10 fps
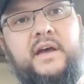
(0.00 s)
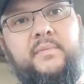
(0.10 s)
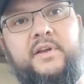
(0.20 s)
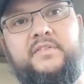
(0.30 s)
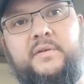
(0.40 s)
I
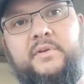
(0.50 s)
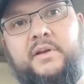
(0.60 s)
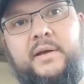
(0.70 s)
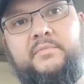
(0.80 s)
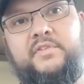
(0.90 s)
mean, because I mean,
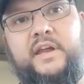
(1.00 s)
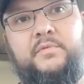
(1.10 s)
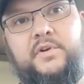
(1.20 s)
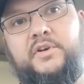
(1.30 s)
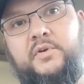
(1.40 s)
I'm saying
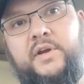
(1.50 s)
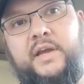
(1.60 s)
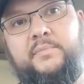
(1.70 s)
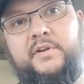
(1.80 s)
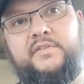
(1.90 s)
we're doing
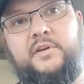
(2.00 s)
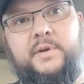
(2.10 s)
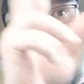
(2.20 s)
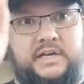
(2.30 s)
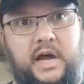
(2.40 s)
it, but it's going to
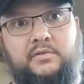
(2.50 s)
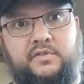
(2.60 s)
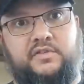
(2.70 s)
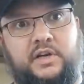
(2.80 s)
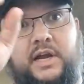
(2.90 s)
be
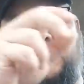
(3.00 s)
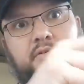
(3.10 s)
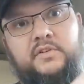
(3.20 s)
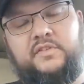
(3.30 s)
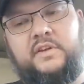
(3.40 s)
announced,
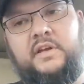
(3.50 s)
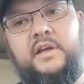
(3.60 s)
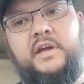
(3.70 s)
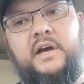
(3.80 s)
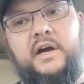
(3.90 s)
announced
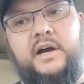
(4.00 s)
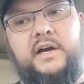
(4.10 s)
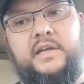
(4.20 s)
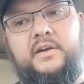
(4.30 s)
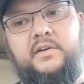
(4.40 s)

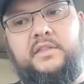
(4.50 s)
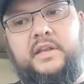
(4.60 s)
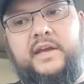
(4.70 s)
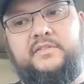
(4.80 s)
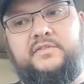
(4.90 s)
uh, here in the
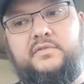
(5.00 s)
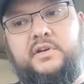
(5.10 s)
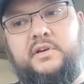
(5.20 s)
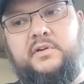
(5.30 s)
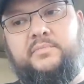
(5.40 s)
next
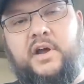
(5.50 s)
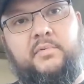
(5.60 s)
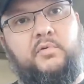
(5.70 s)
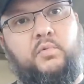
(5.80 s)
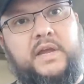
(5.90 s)
uh,
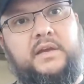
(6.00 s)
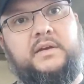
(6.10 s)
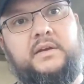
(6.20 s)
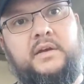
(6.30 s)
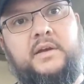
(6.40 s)
probably
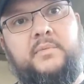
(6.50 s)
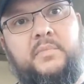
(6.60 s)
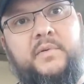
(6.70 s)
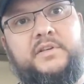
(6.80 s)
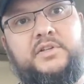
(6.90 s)
week
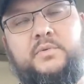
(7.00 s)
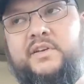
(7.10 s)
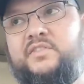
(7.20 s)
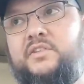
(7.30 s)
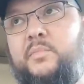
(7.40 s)
maybe two
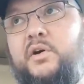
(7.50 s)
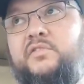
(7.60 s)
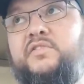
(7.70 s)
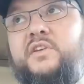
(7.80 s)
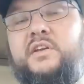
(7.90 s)
weeks at the
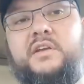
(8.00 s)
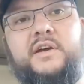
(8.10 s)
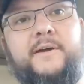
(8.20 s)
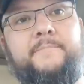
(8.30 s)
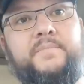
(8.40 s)
most. And
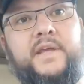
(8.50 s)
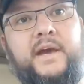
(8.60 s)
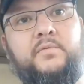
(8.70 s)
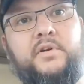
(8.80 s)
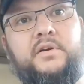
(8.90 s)
um,
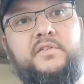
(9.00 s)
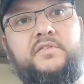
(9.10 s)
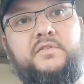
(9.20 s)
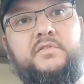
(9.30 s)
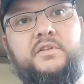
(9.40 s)
yeah, we're going to
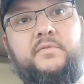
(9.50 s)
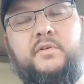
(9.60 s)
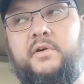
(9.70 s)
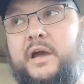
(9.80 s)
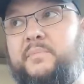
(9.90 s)
sue the living
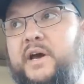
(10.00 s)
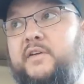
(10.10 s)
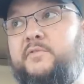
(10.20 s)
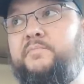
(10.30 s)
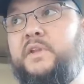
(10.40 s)
crap out
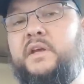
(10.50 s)
of them.